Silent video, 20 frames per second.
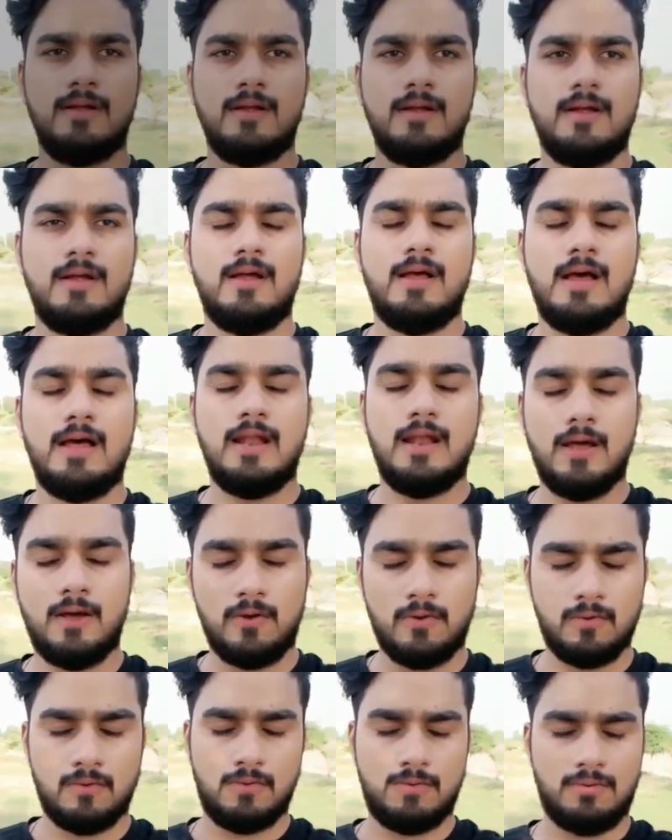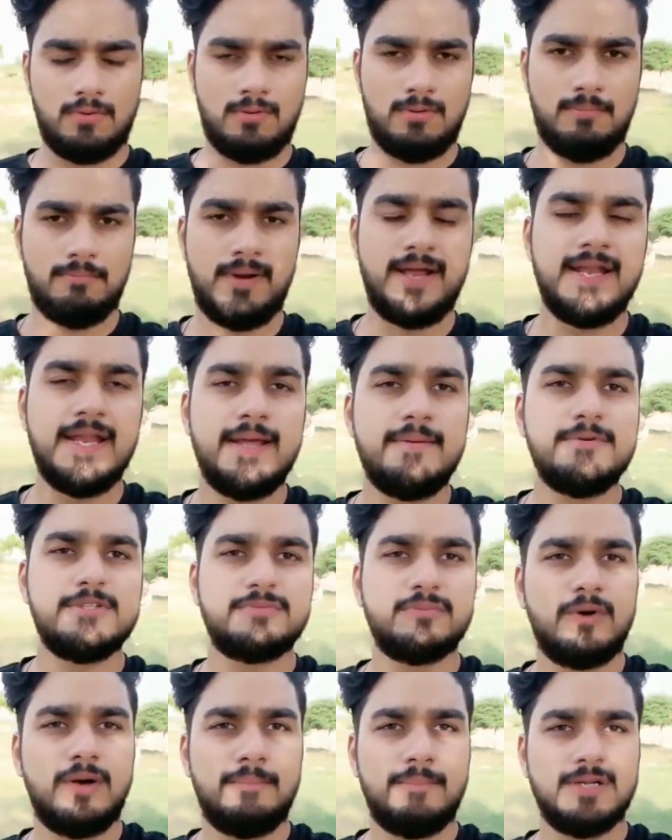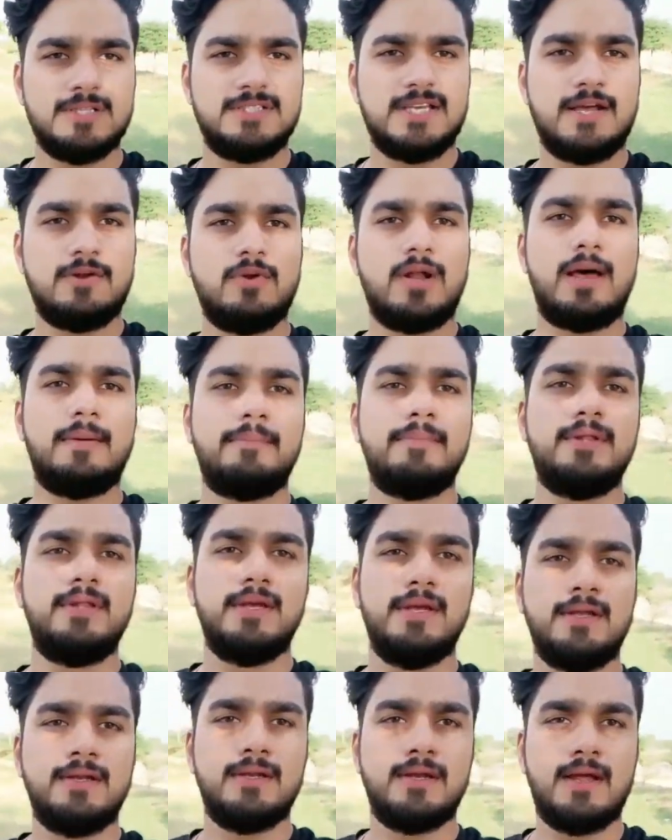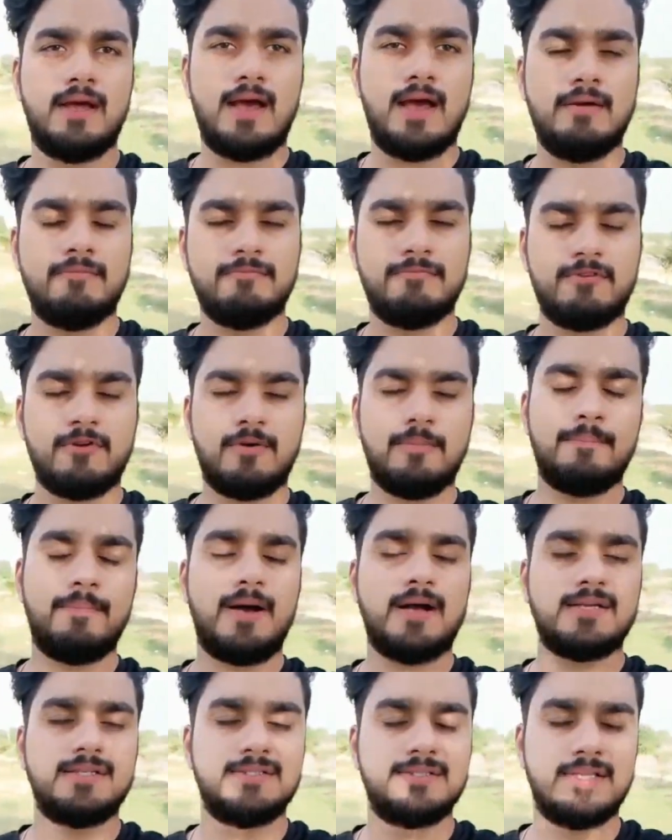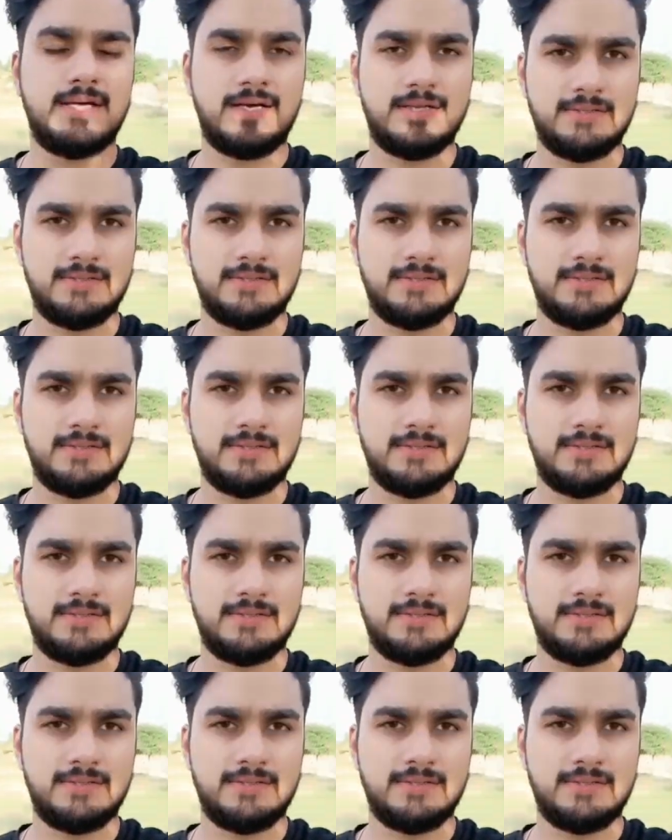Hello, my name is Muhammad Zainul Abidin. I'm from Pakistan.